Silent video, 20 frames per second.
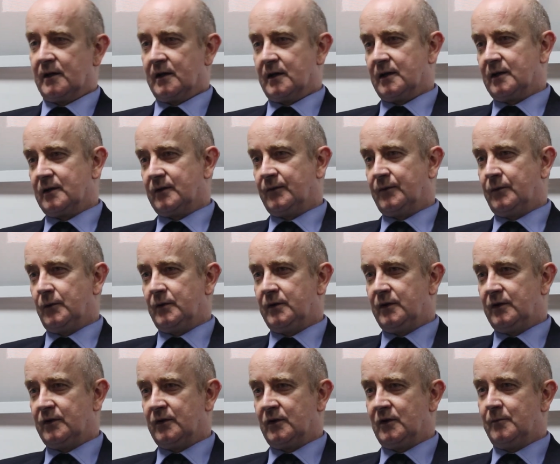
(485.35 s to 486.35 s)
has
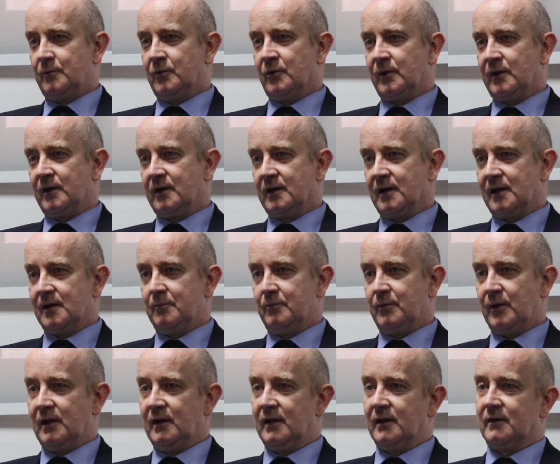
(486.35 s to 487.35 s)
42.9
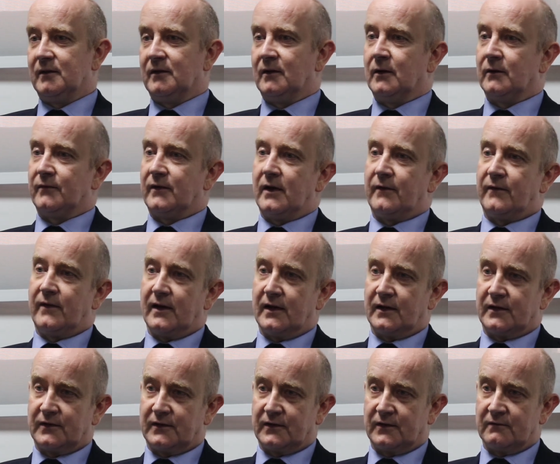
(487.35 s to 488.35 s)
billion of
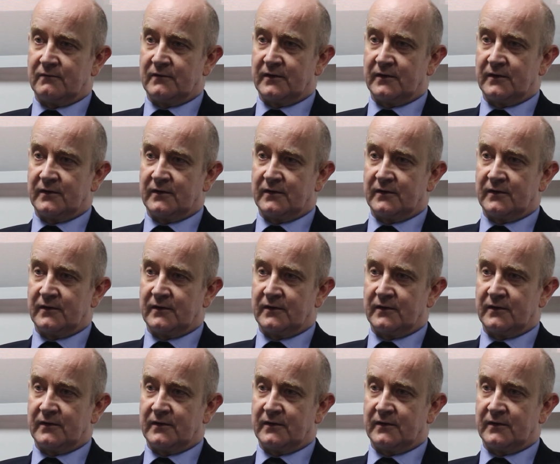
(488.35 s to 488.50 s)
FX